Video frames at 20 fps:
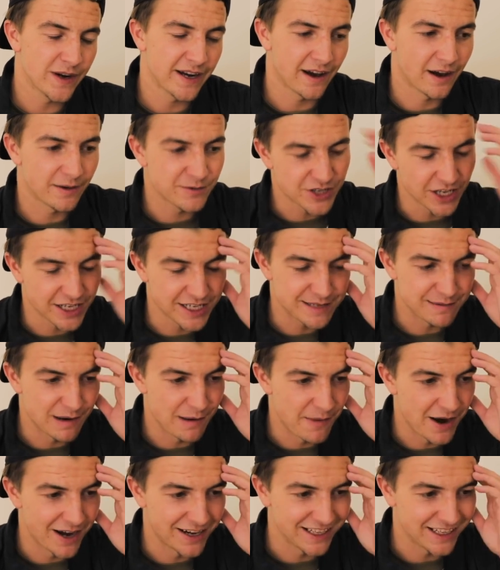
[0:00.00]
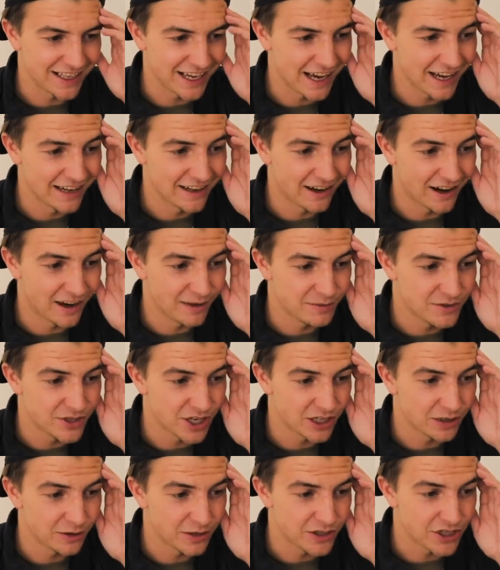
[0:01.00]
win it? I'm changing my mind again. I'm
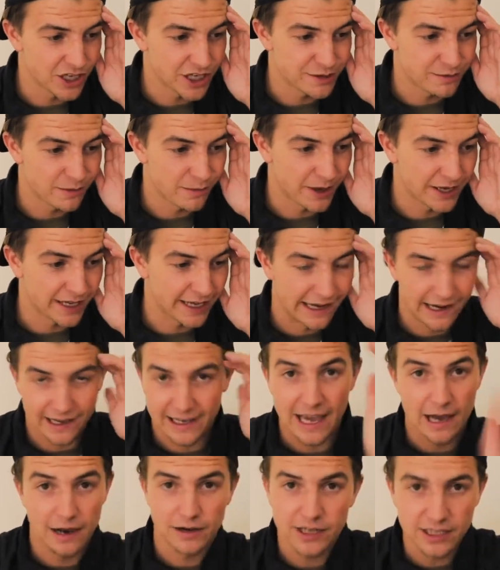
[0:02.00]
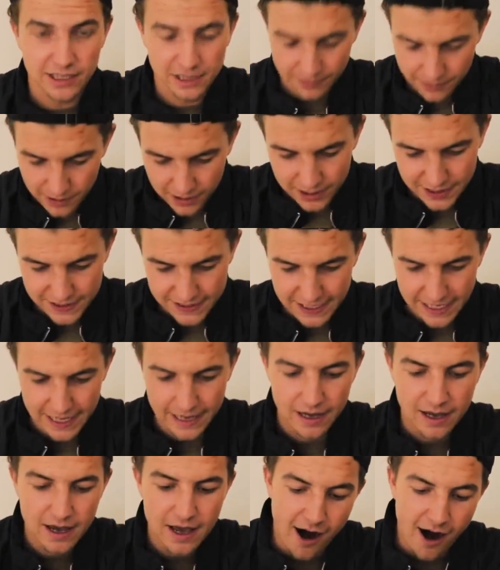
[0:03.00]
genuinely changing my mind again. Okay, I'm going to say
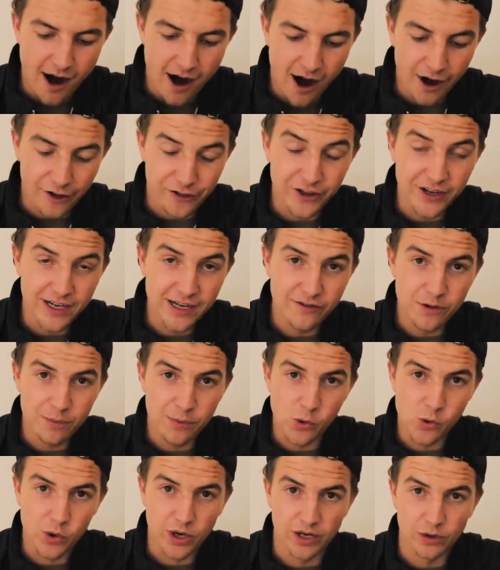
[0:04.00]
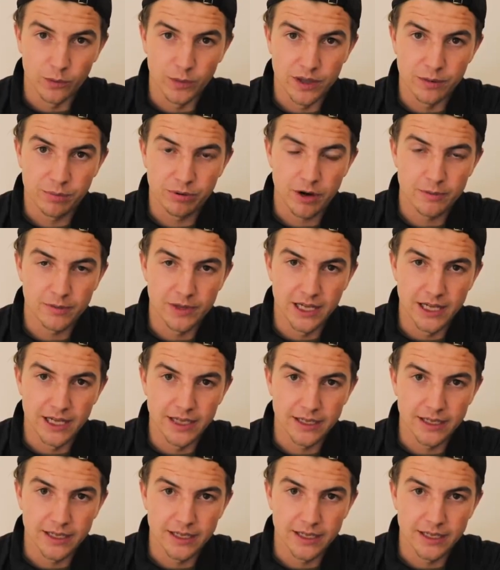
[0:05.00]
it. I think Liverpool are going to win the Premier